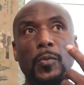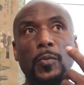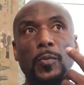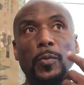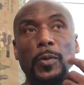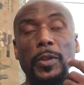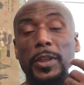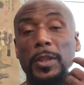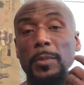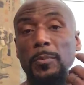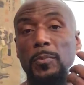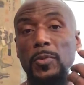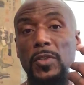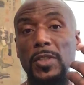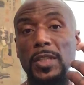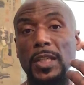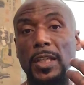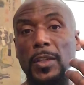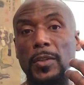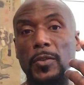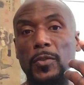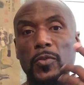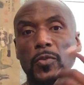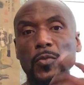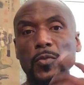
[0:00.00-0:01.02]
with
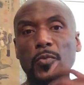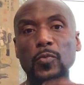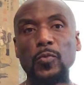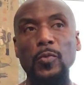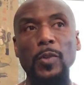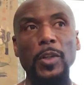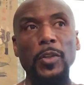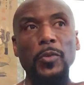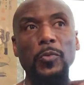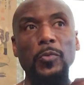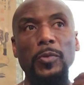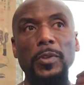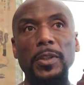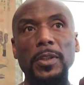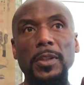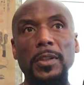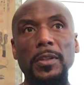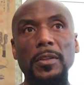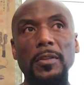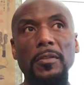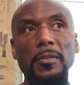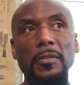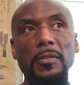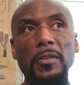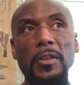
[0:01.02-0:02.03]
themselves, one with
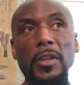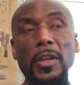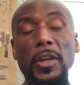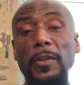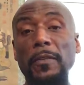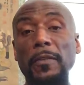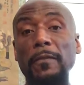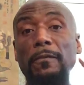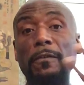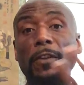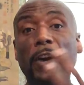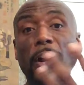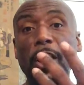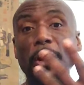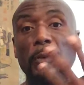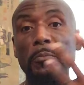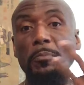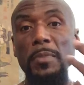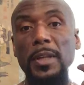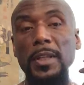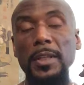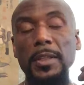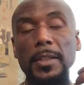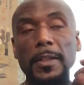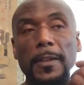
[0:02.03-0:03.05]
their
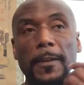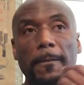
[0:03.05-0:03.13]
environment.